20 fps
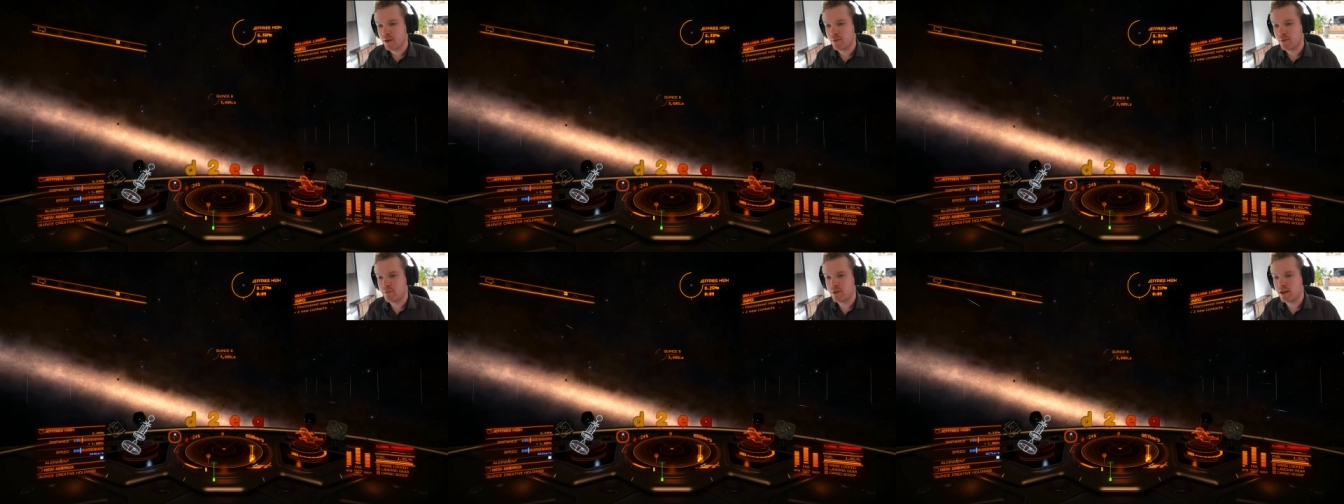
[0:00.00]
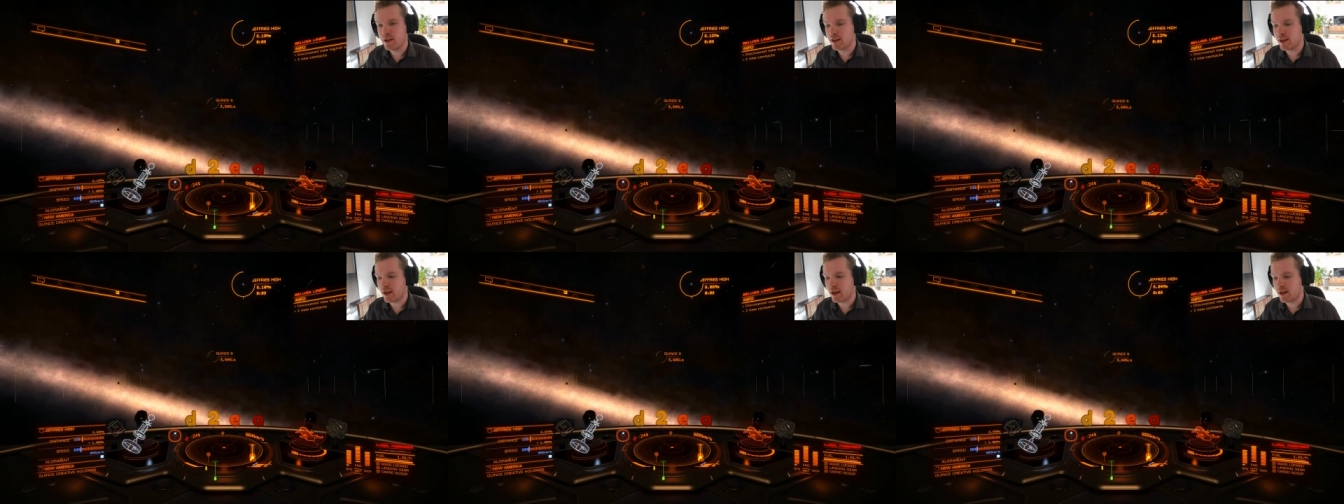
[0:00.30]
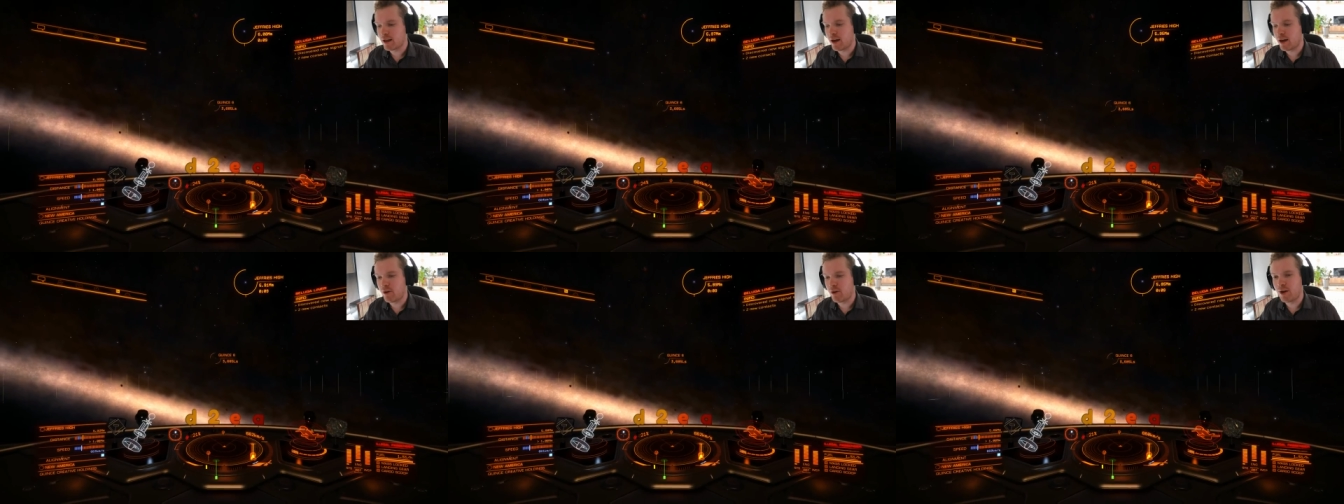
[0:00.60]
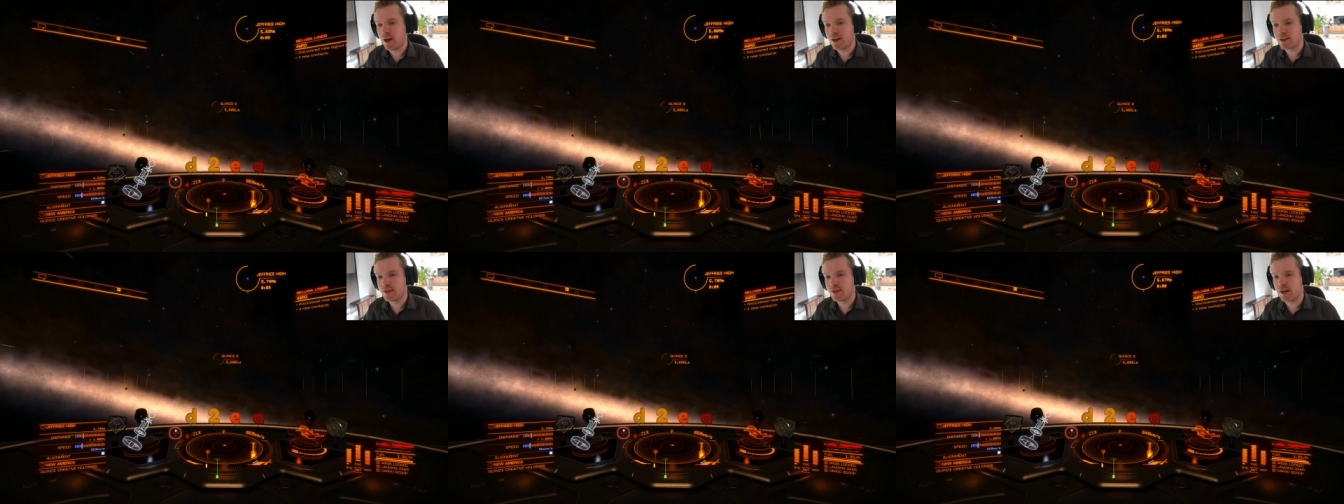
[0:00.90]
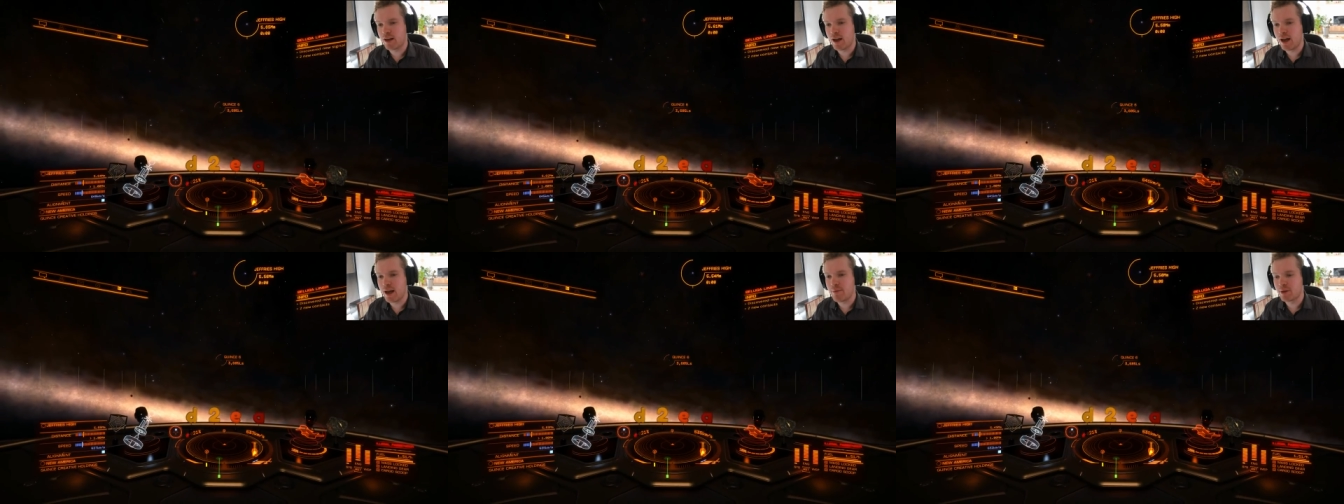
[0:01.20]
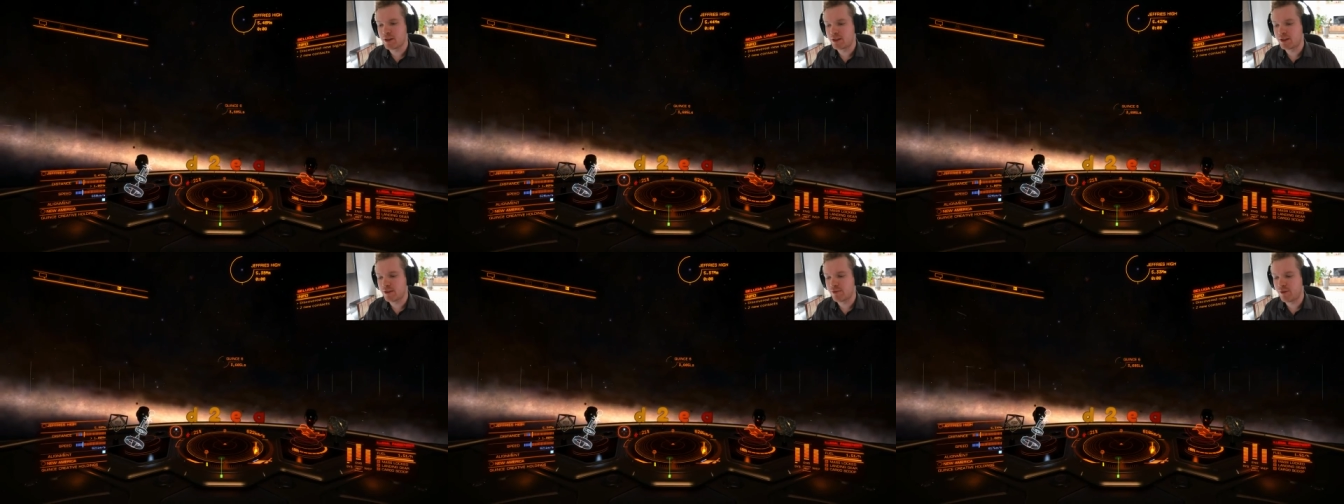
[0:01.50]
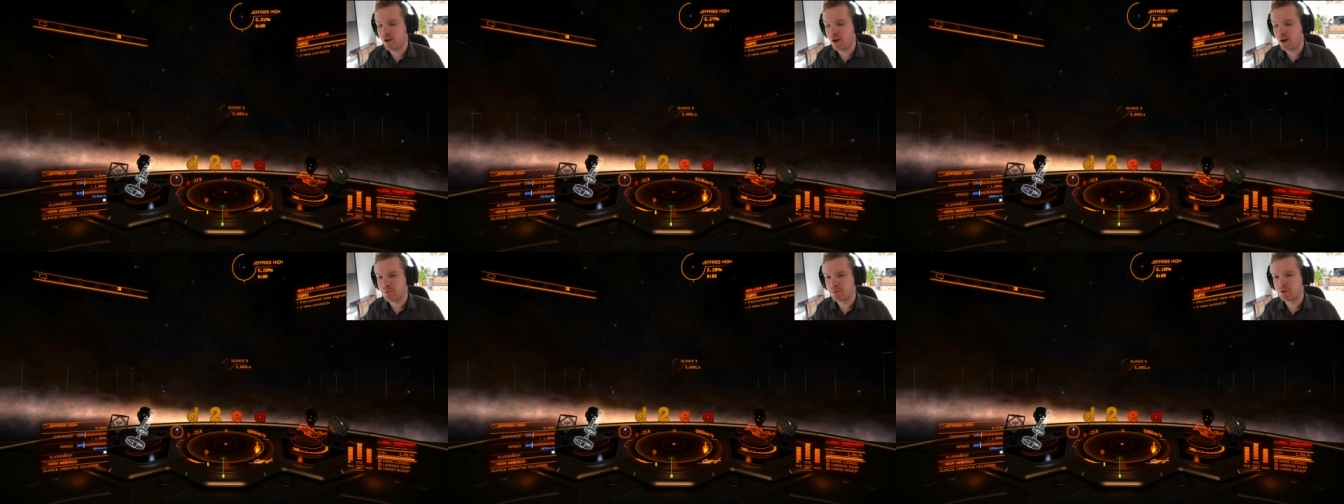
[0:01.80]
meaning I can now actually align
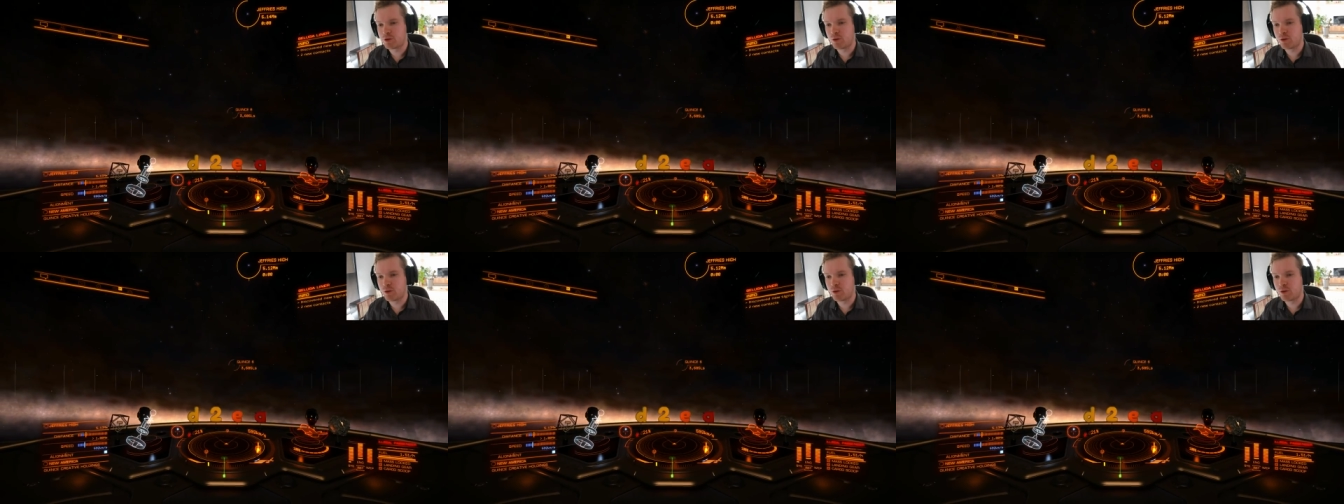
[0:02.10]
myself up.